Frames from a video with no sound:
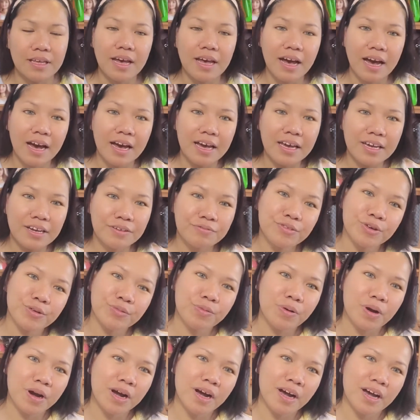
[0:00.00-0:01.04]
Hi
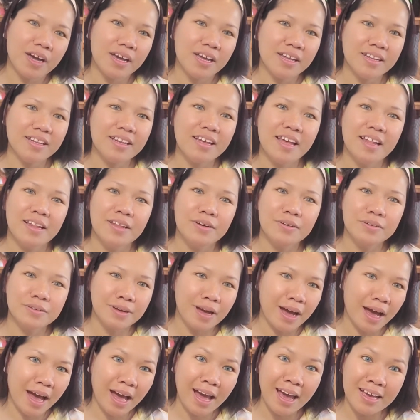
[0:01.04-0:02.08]
everyone, hello
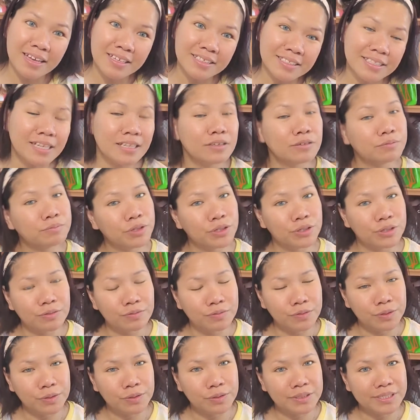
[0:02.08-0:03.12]
guys, hello
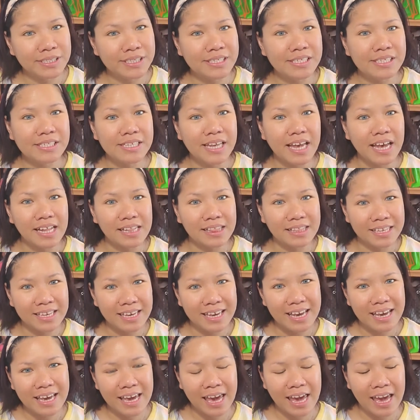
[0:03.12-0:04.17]
beautiful, this is Ali
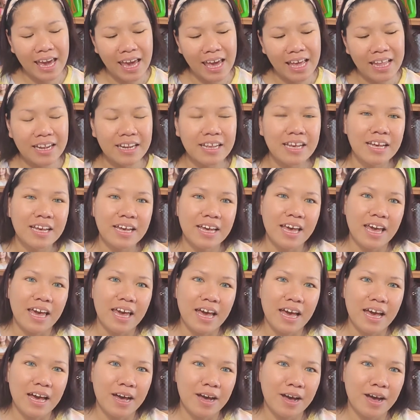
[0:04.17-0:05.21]
again.
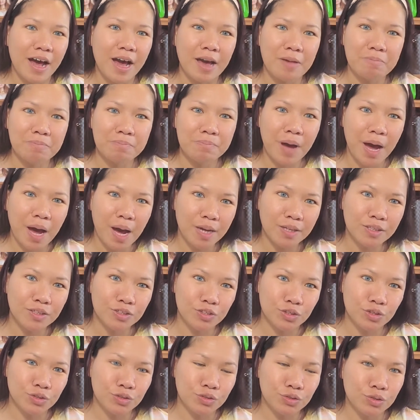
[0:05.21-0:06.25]
I'm back
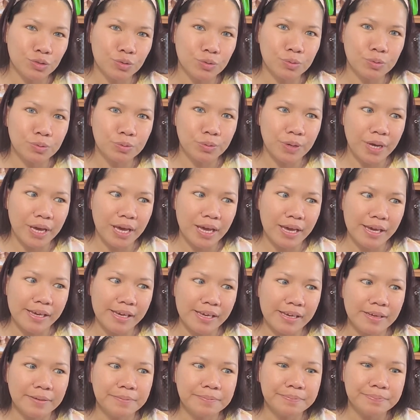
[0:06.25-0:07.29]
to do a
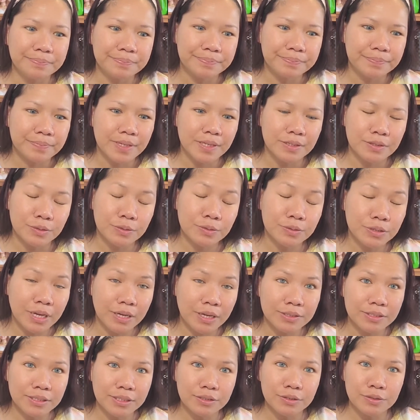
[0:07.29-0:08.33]

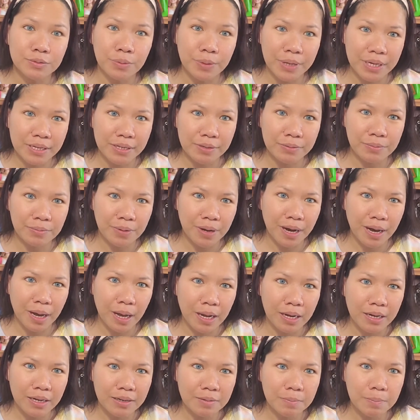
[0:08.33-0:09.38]

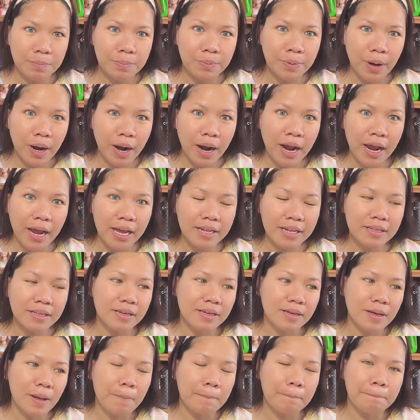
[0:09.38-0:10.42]
2021 Pride
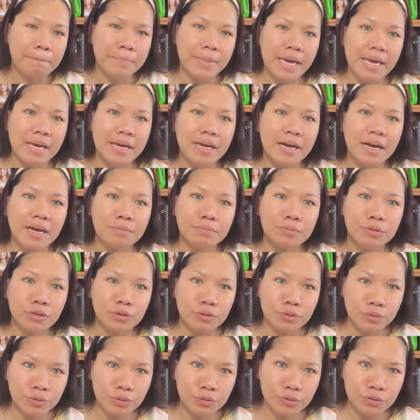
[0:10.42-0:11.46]
makeup
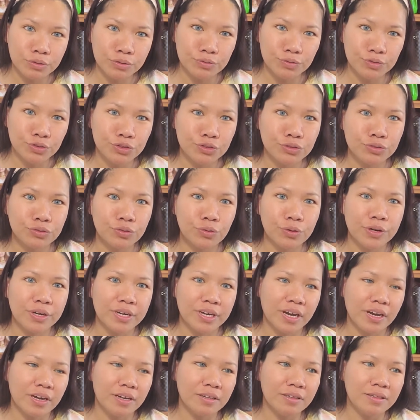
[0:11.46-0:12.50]
look
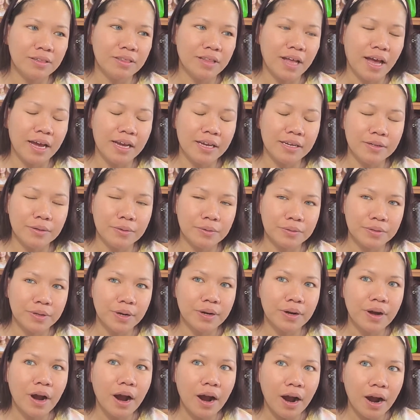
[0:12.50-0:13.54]
tutorial. I know
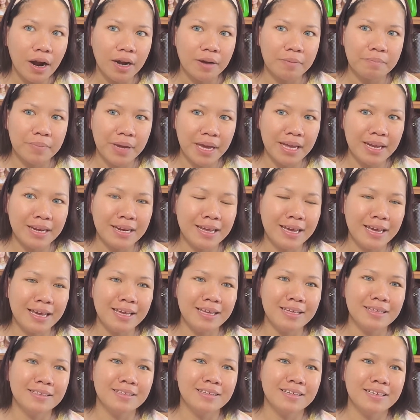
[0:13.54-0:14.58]
there are many